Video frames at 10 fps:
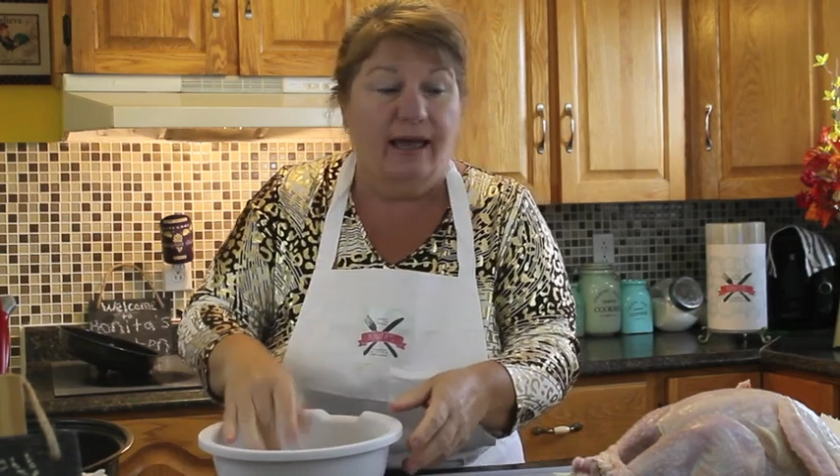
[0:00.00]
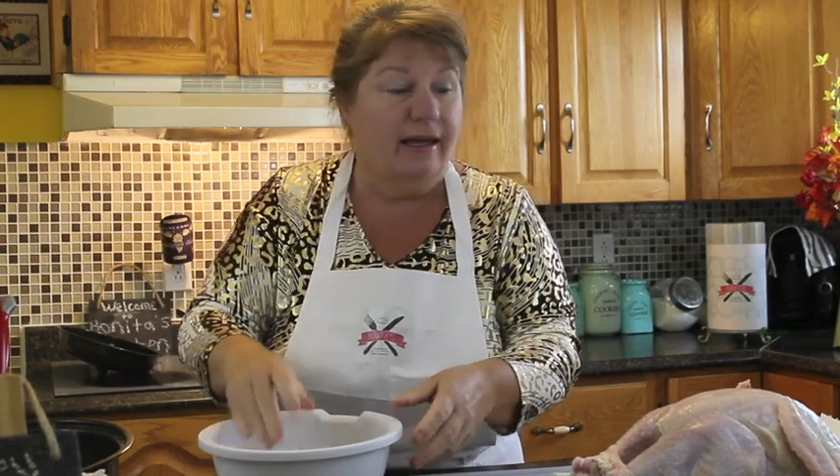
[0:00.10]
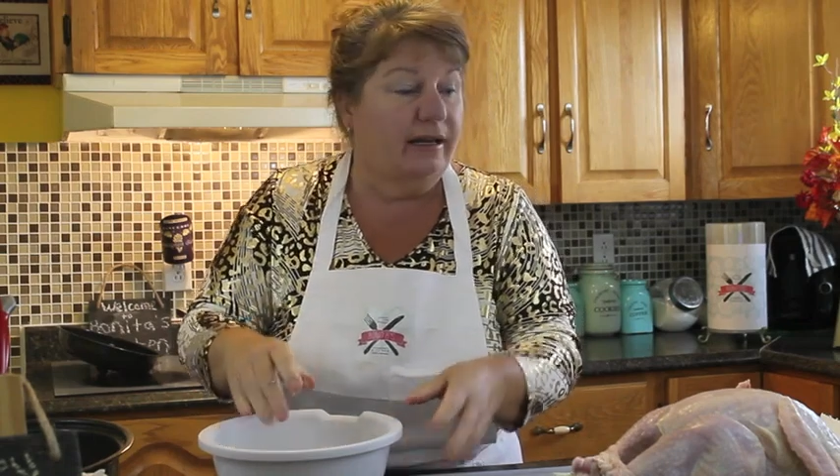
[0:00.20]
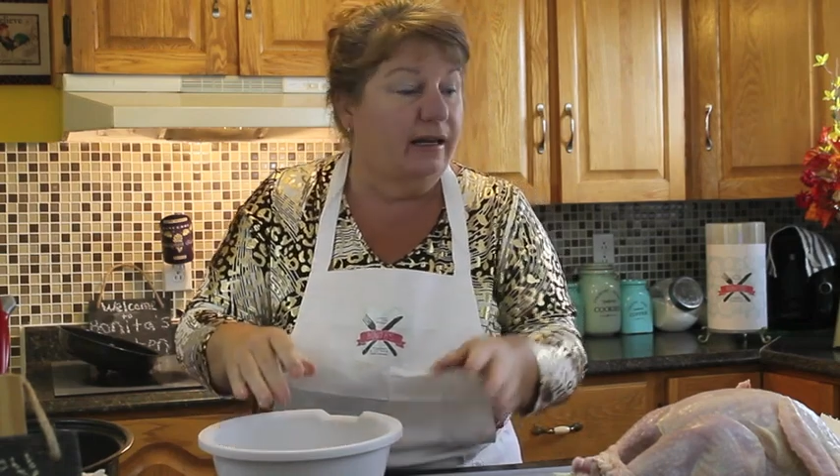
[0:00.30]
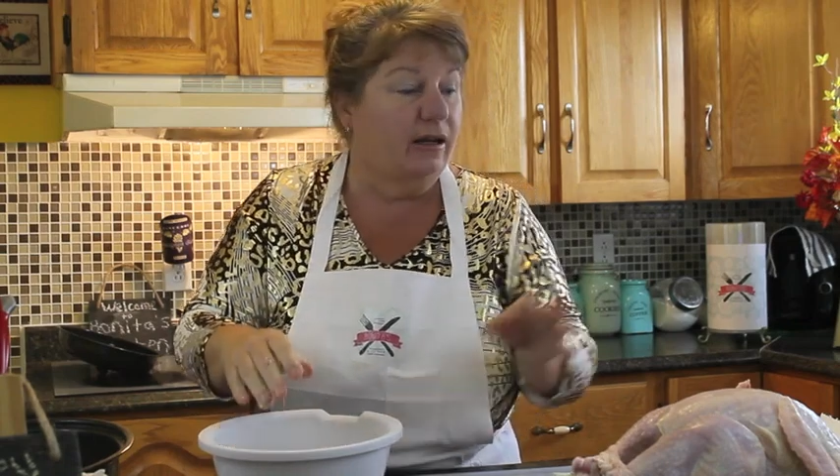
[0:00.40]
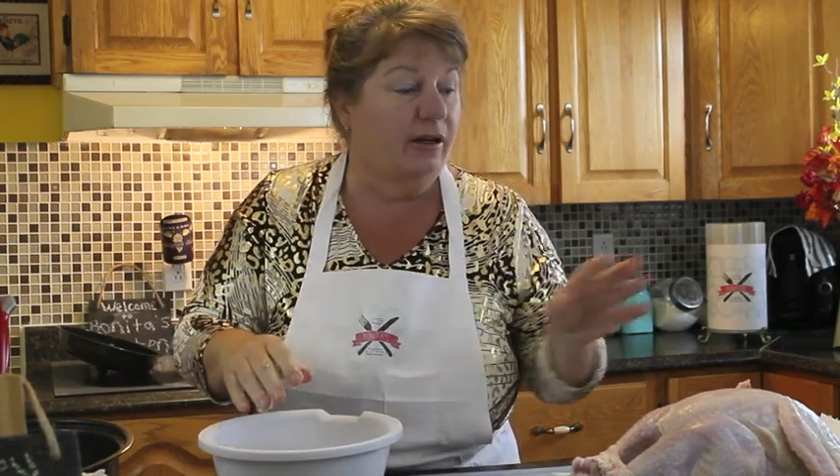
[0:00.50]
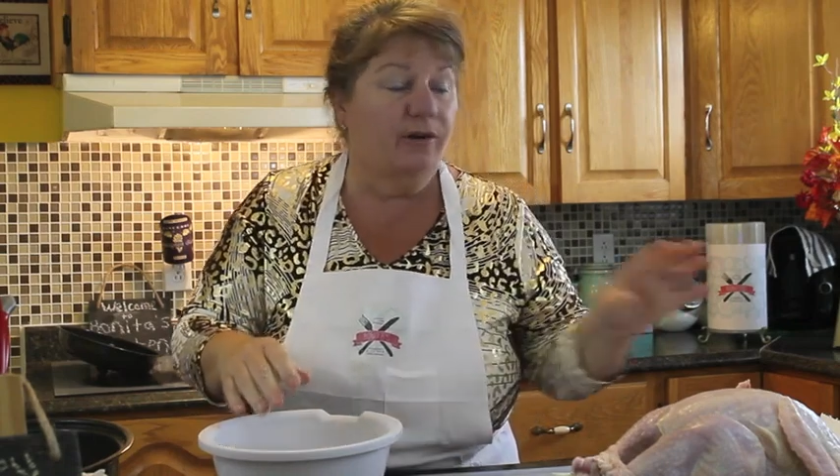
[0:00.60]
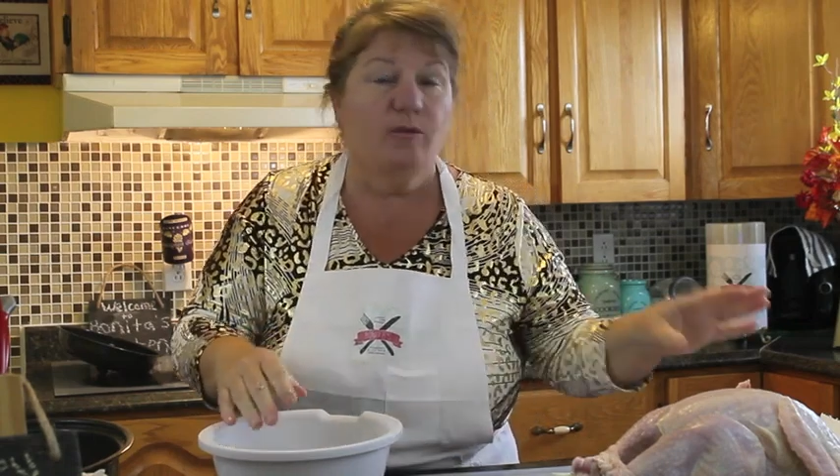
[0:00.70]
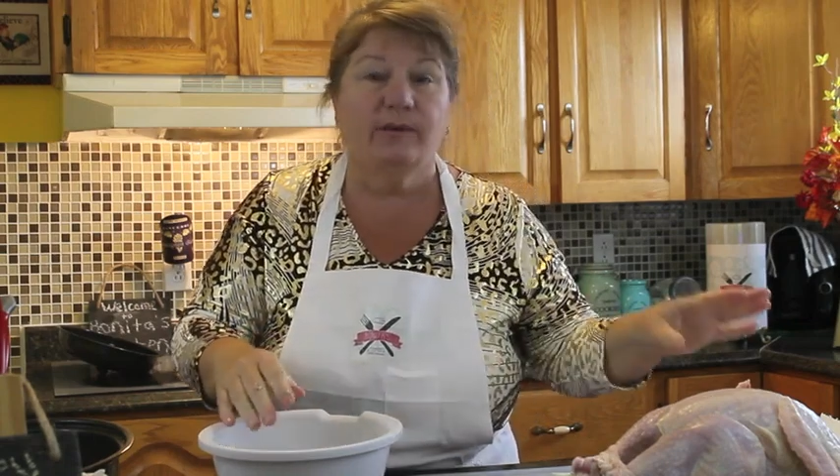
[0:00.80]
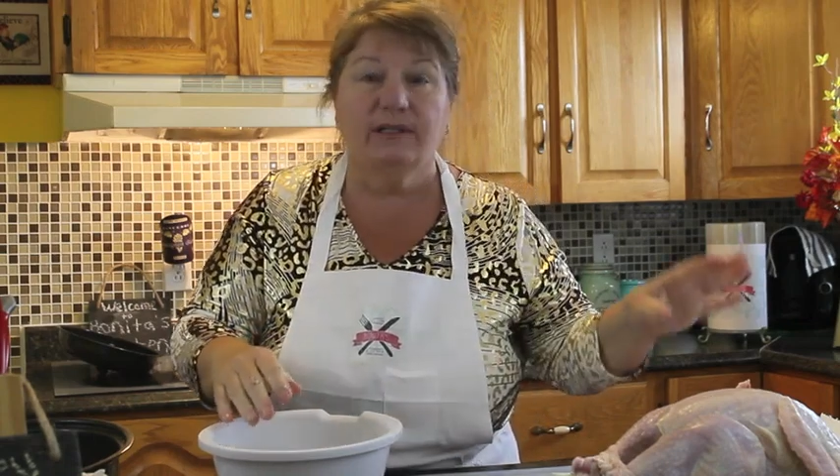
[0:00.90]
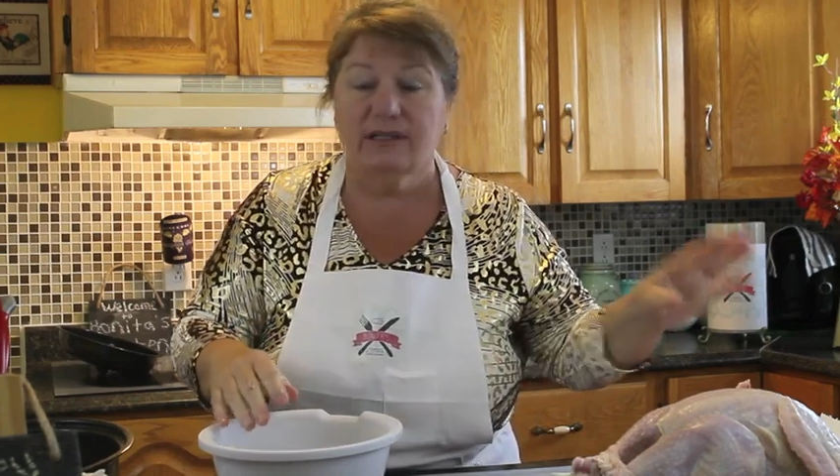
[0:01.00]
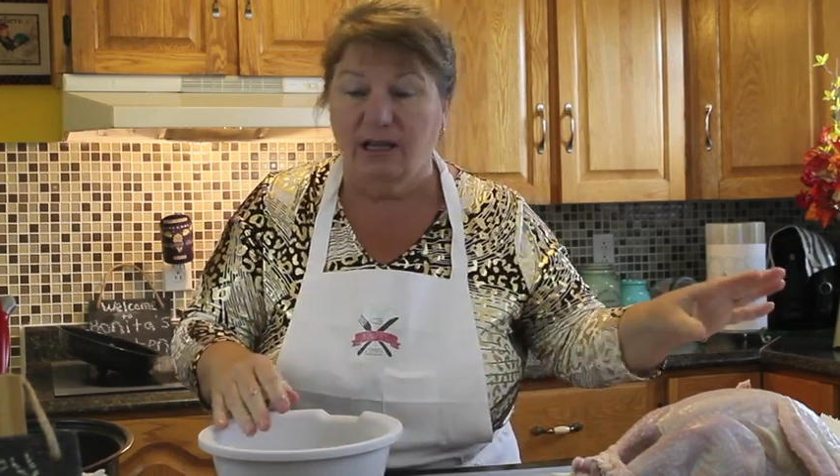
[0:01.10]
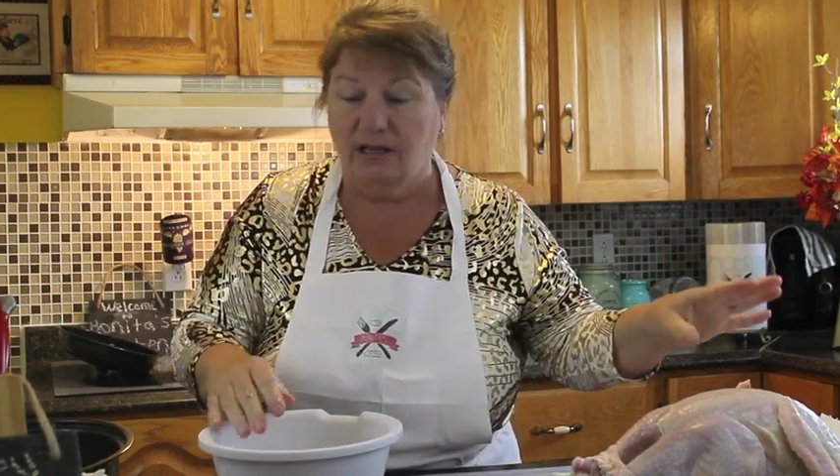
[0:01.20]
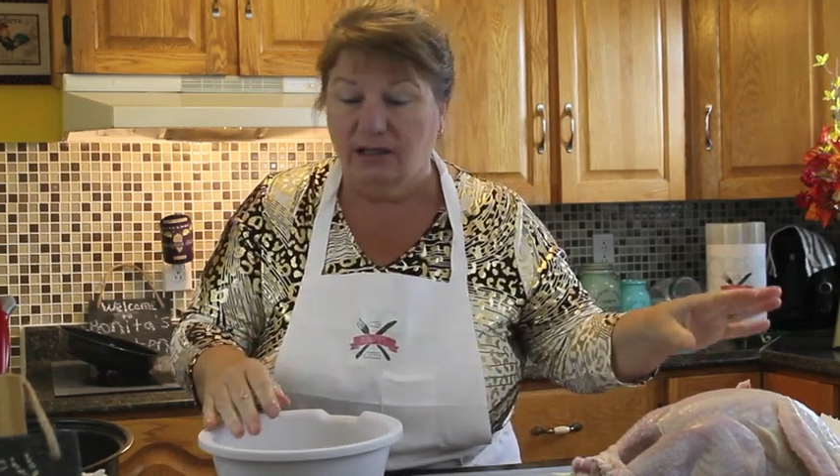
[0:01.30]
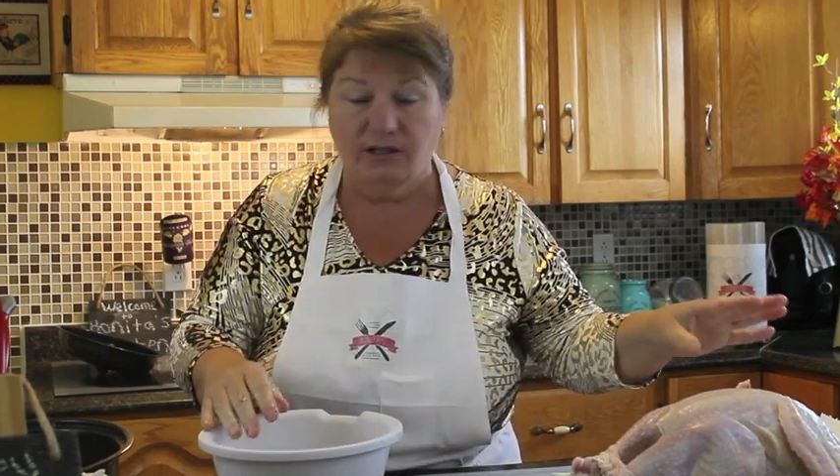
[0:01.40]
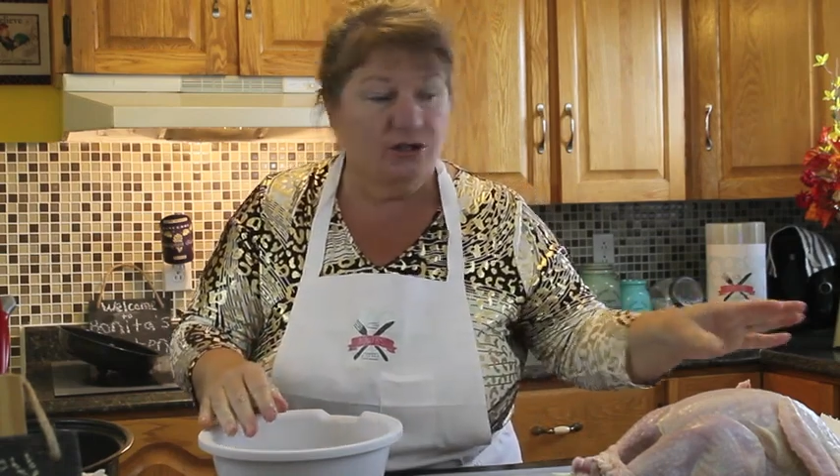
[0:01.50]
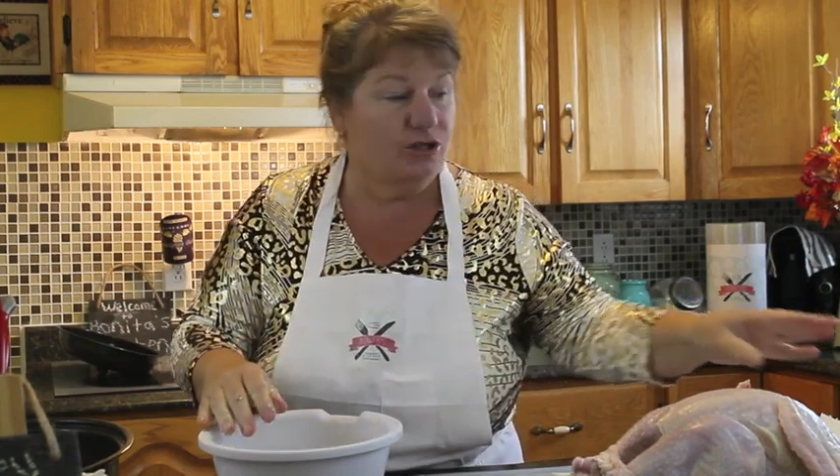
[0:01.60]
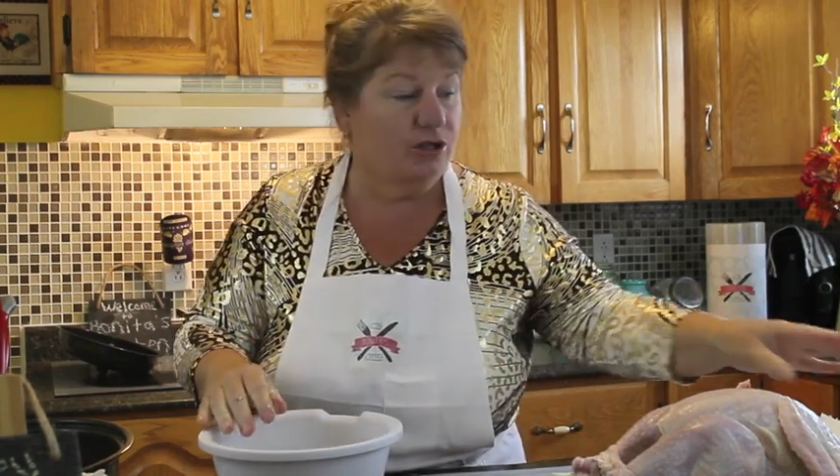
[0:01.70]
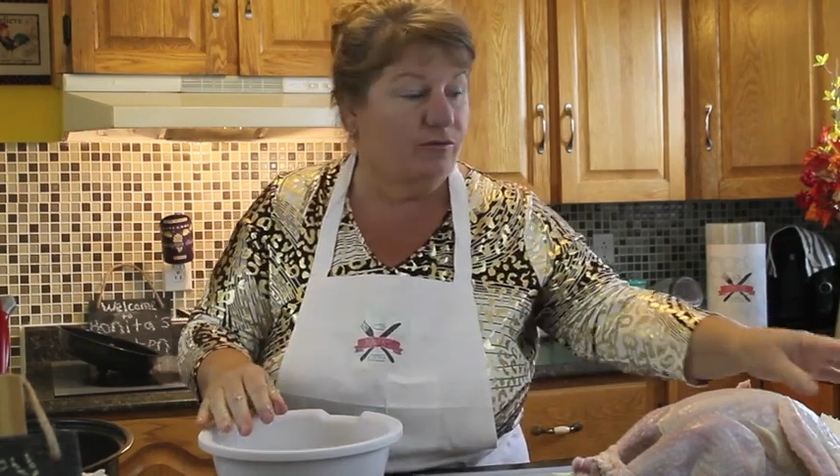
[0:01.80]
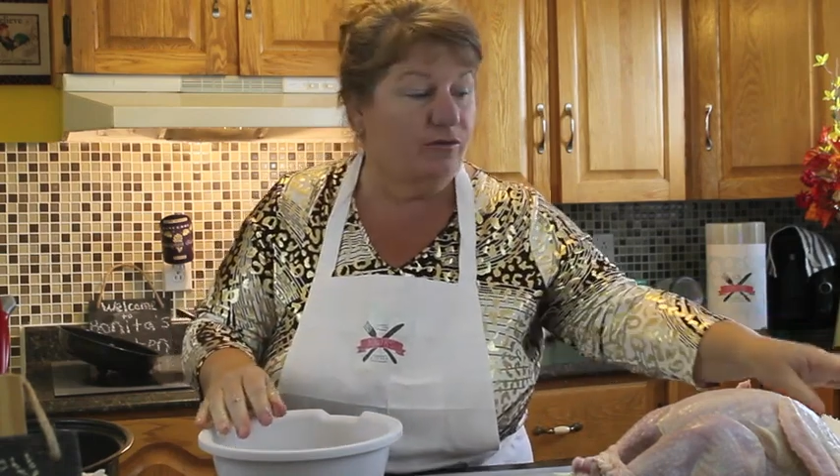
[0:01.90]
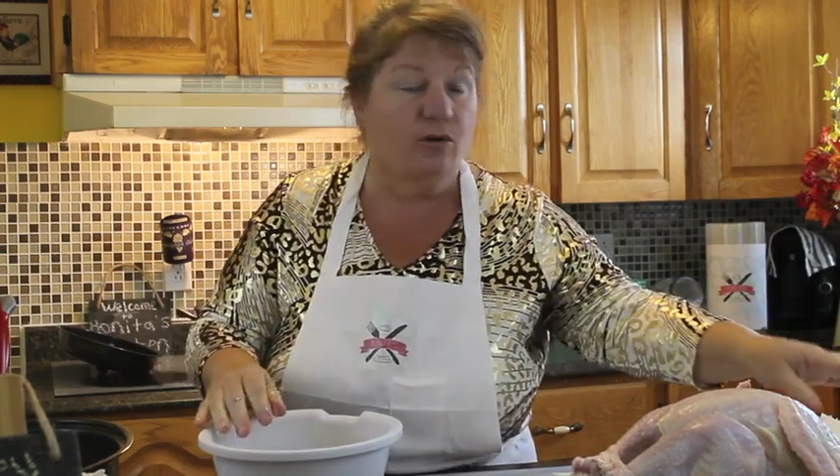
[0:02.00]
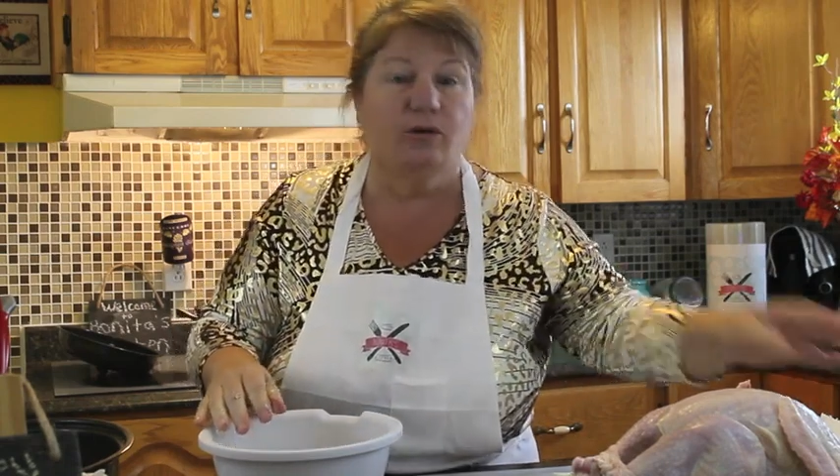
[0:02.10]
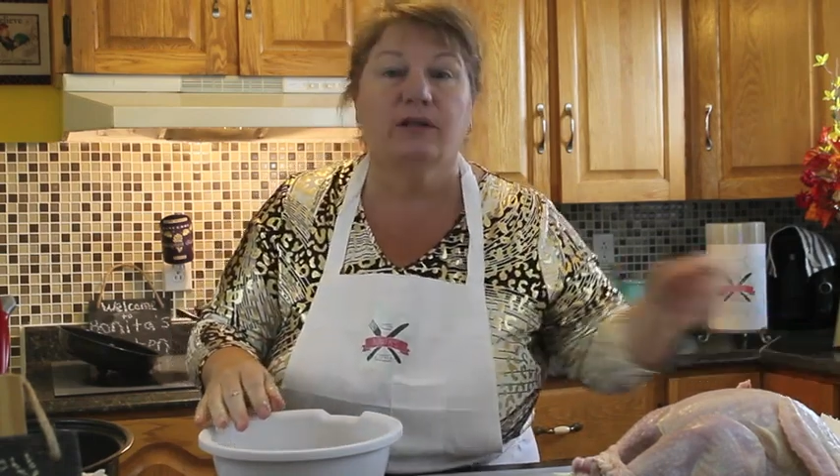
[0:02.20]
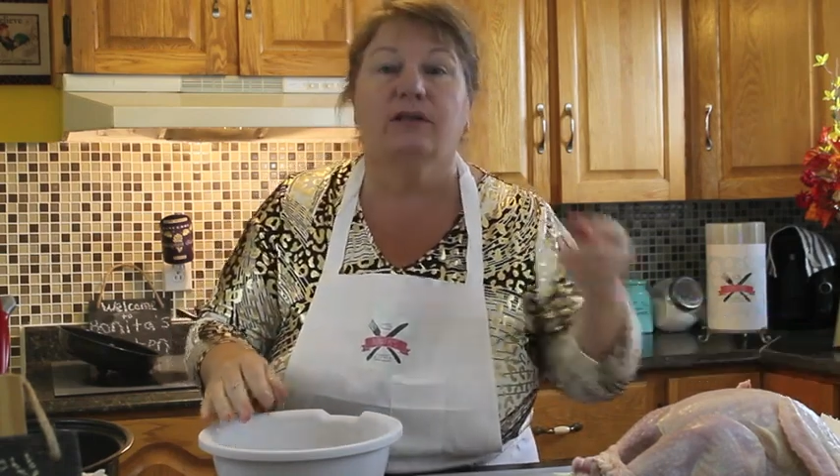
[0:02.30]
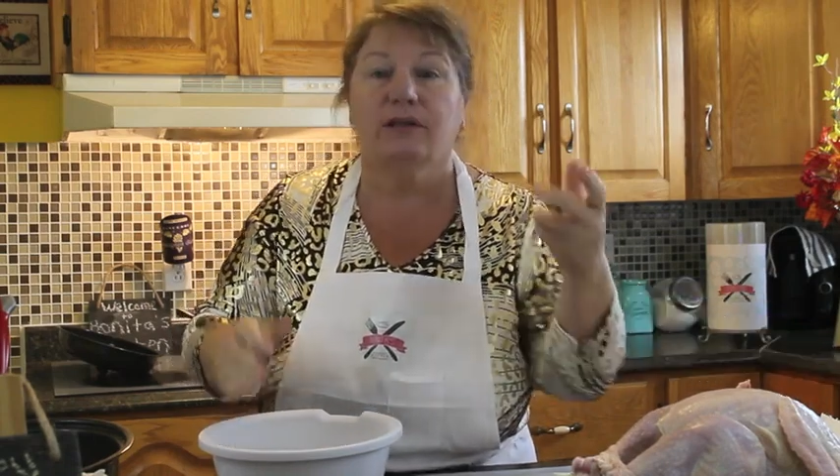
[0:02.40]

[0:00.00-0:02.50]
and then cut open the sausage roll